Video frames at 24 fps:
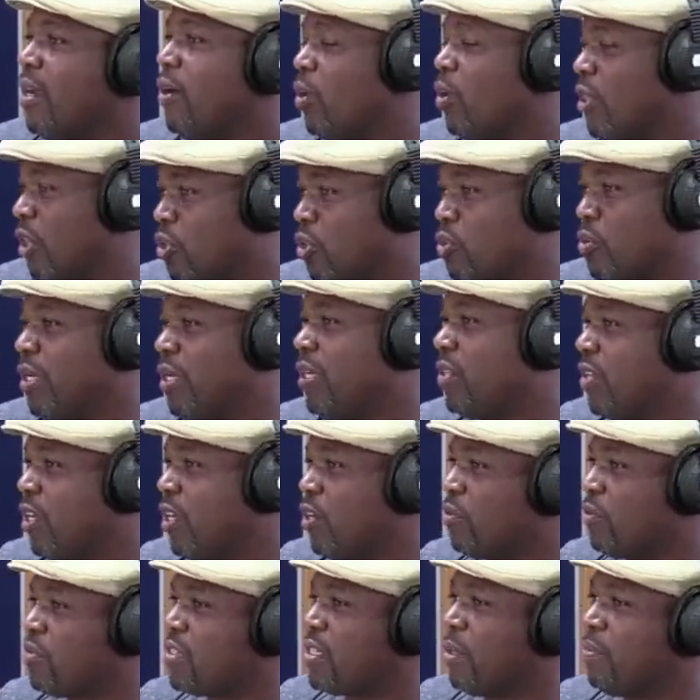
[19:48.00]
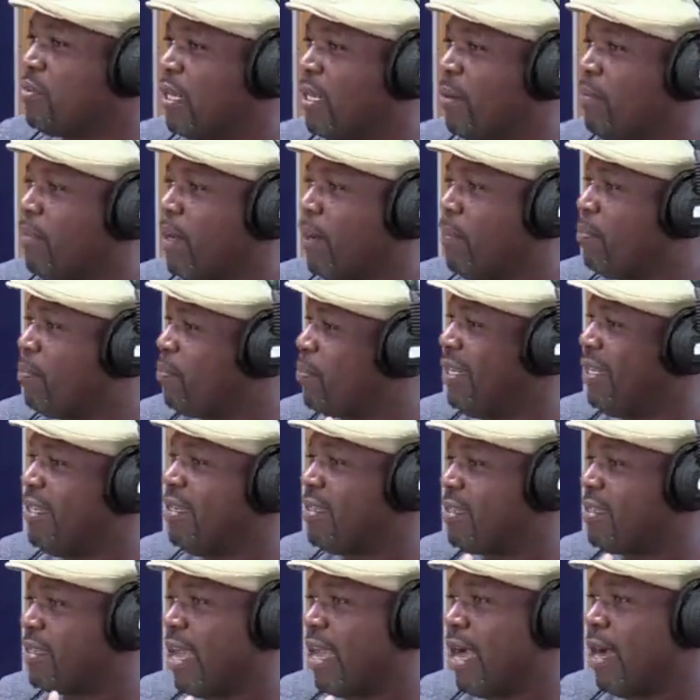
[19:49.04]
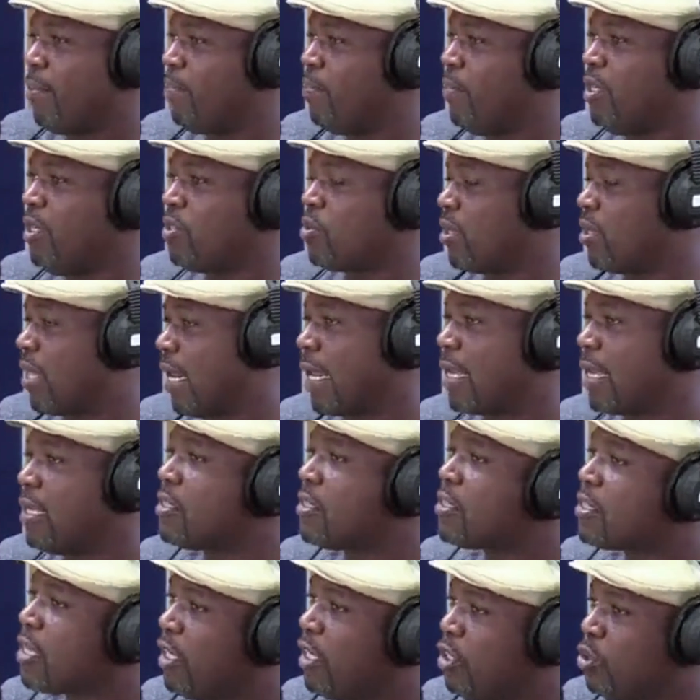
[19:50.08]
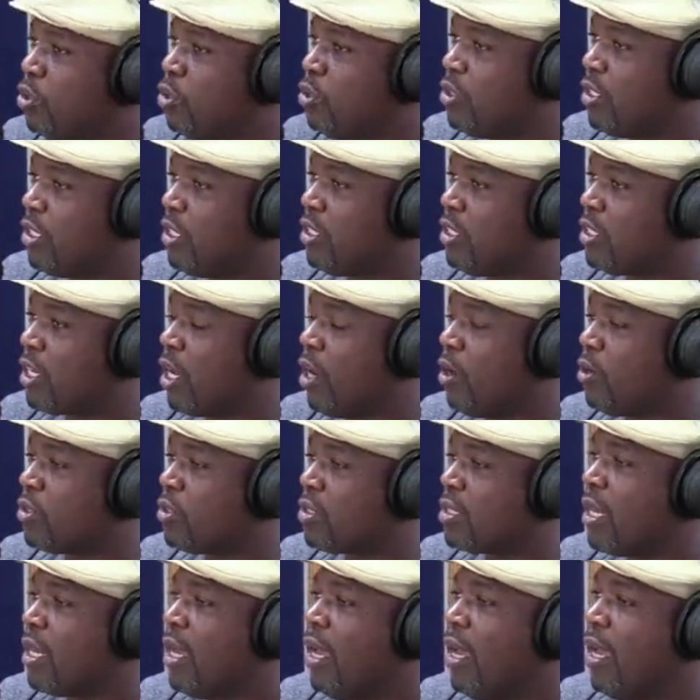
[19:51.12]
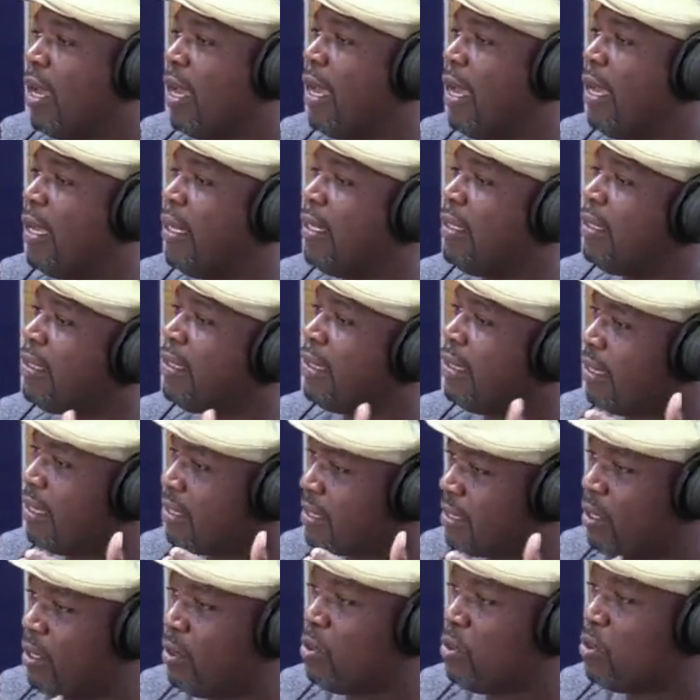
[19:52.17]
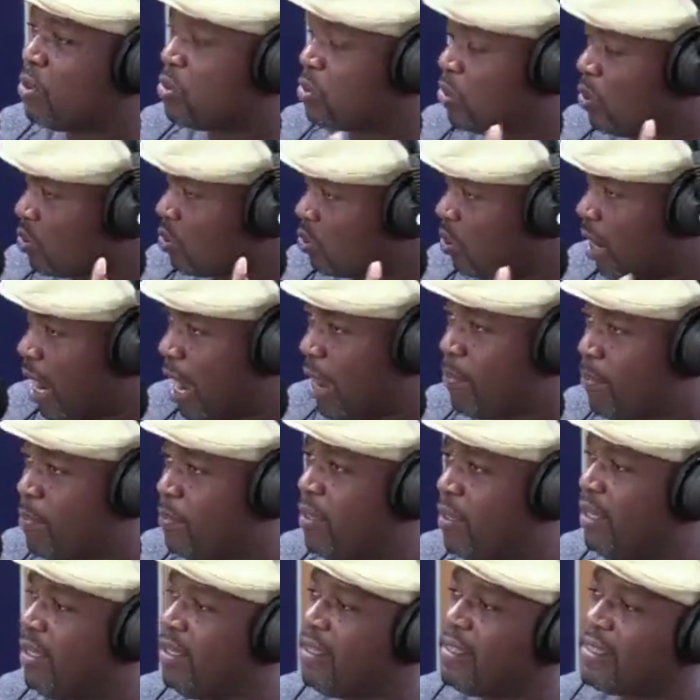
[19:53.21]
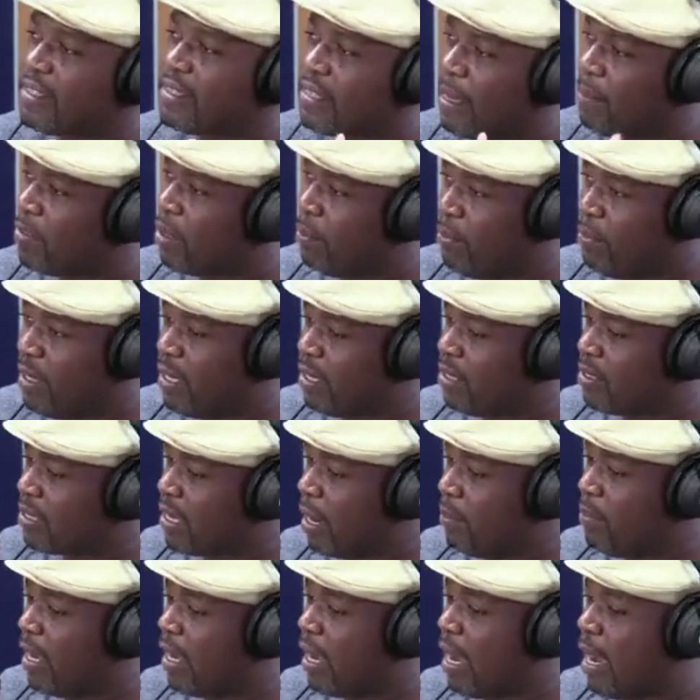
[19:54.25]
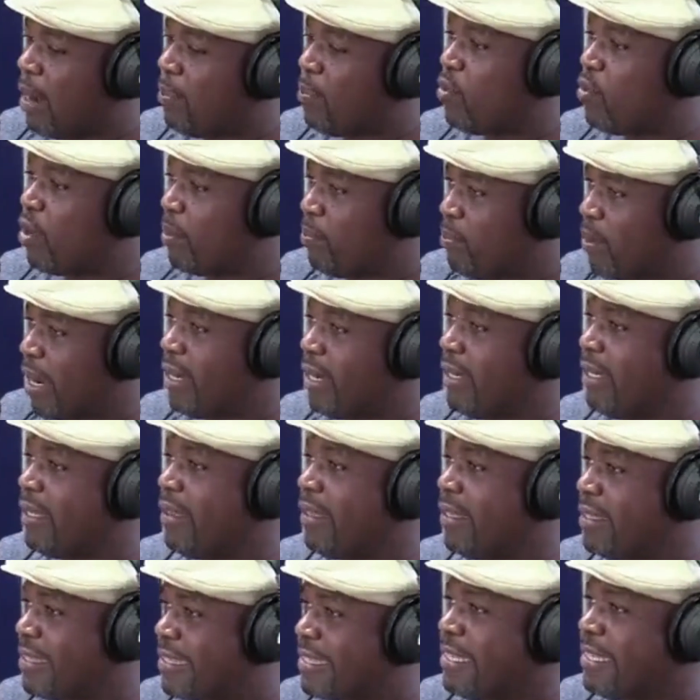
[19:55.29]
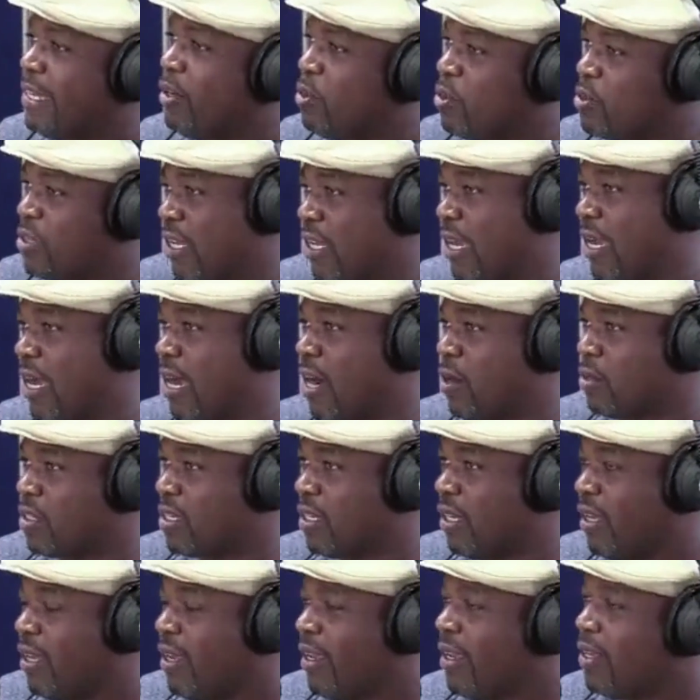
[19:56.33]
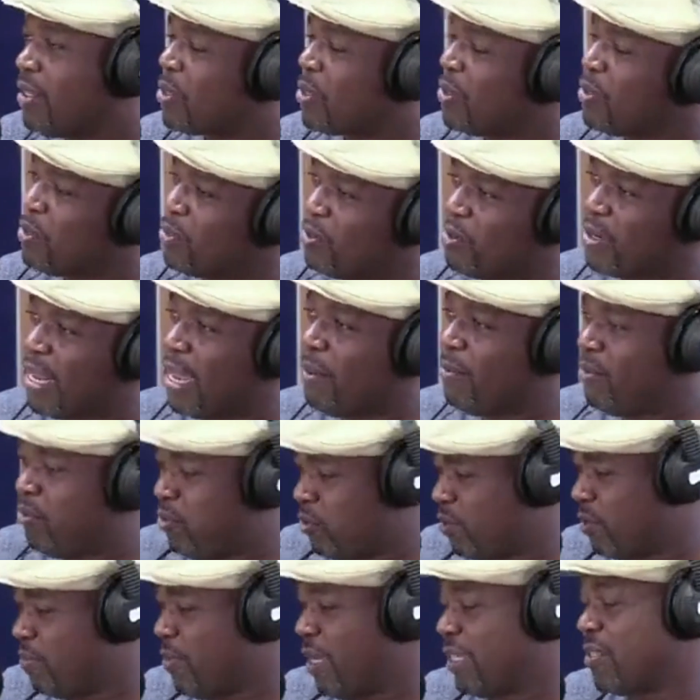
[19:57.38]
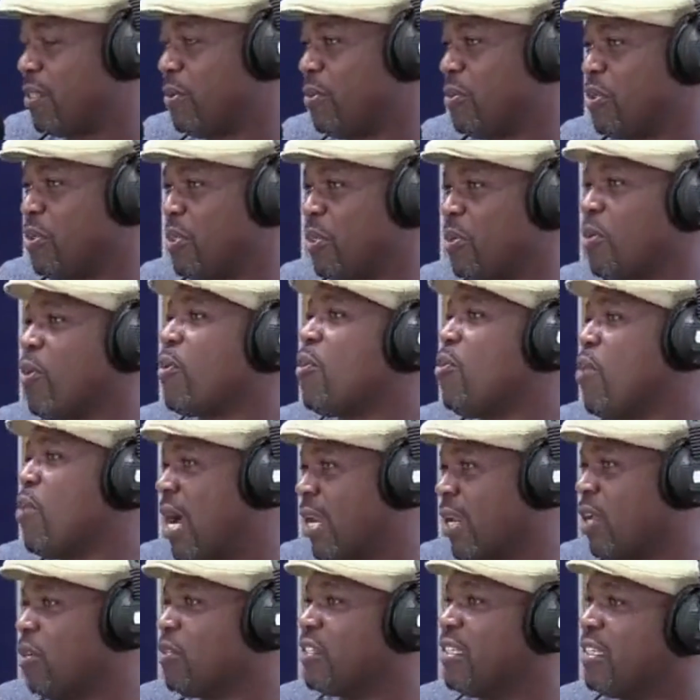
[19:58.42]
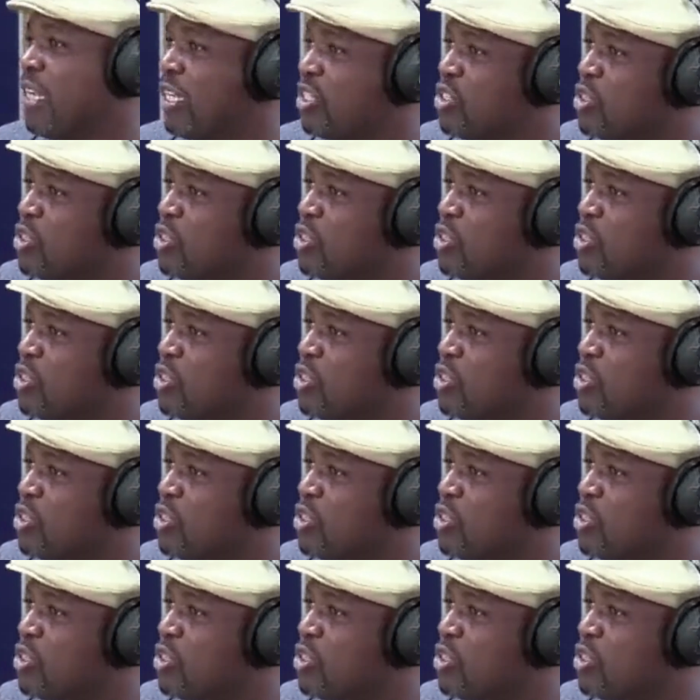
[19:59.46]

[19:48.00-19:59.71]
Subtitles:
on the 23rd of September. Please up me so that I can send you details. And the singles also up me. Something big is coming up. We're planning the singles hangout. So we'll announce that